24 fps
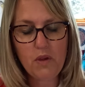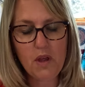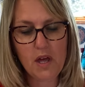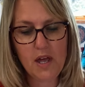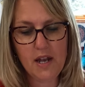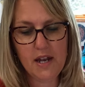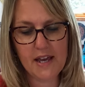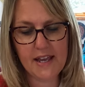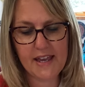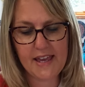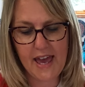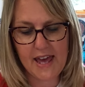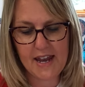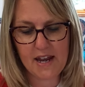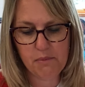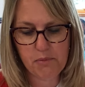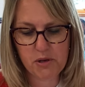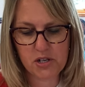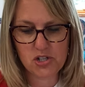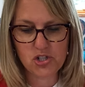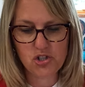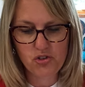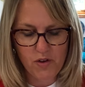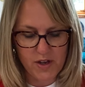And again, I'm
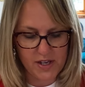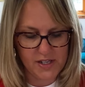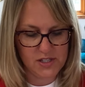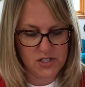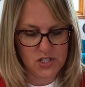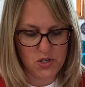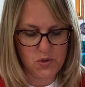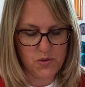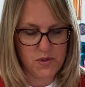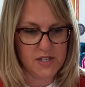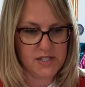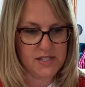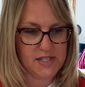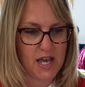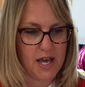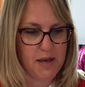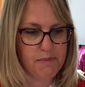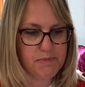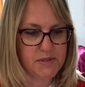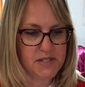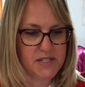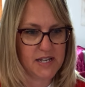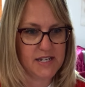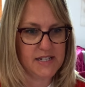going to try and do this
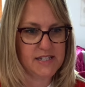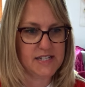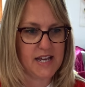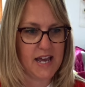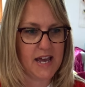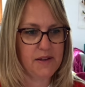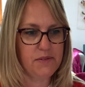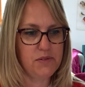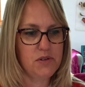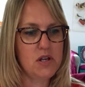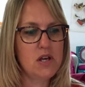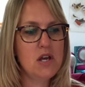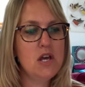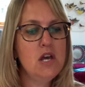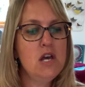upside down.